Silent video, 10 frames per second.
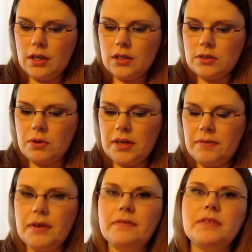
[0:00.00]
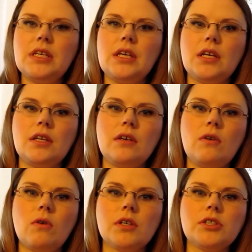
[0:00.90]
2015
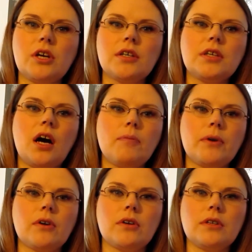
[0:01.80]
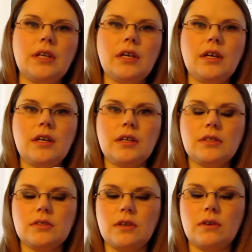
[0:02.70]
Ort jar topper early.
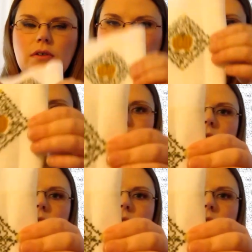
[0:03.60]
So there